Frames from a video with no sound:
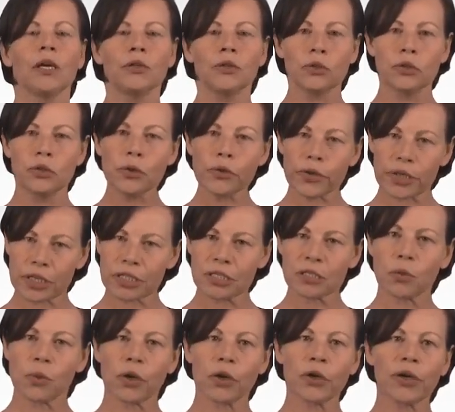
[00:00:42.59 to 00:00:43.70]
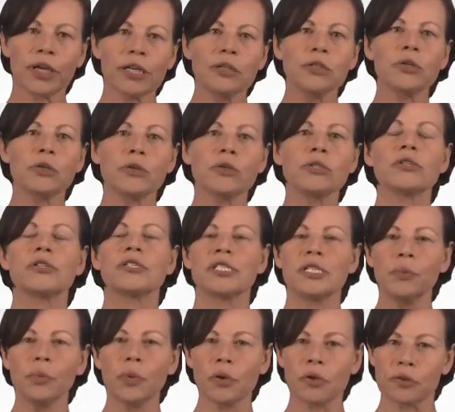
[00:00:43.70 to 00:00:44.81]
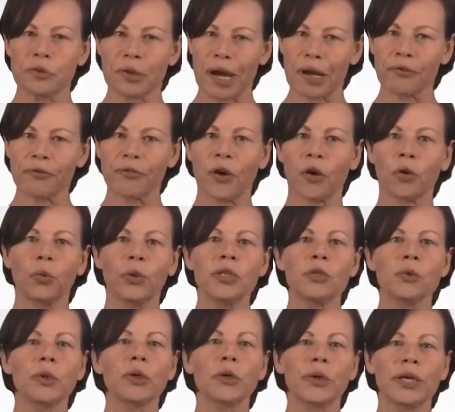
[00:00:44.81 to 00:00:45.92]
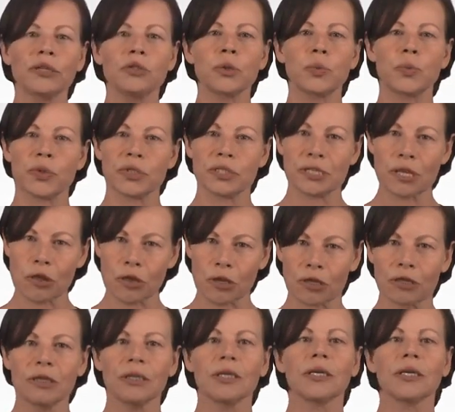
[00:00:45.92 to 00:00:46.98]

To do this, we're going to use a simple graph on which we're going to position